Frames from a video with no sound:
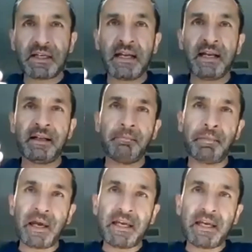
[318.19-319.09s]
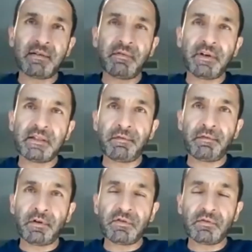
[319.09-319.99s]
And then based on their
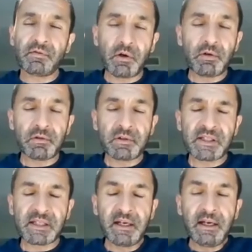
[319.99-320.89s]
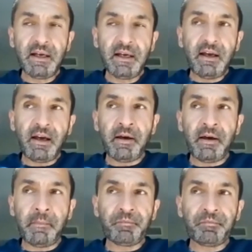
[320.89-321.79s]
different roles,
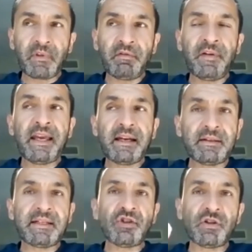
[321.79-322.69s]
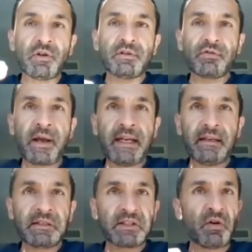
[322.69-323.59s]
they get additional
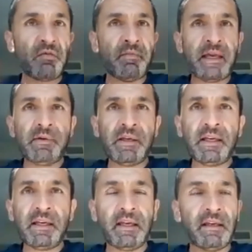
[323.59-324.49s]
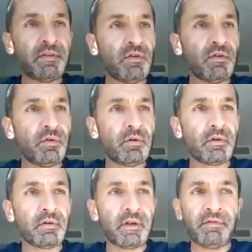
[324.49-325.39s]
training. So maybe if
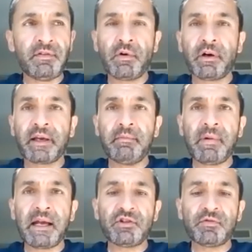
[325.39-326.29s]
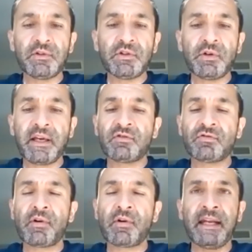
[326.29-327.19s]
you work in management, you get
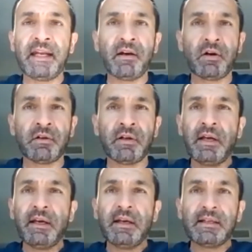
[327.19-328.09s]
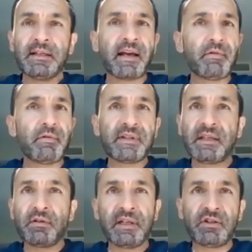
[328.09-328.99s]
training on
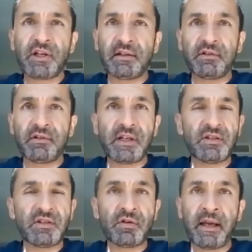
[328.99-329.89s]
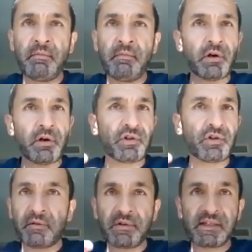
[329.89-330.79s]
cybersecurity challenges during merger and
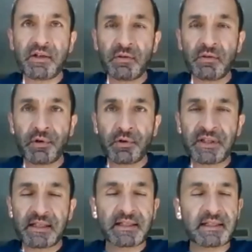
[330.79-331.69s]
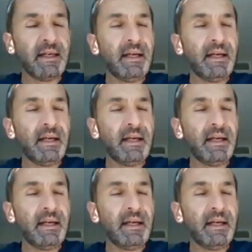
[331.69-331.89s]
acquisition process.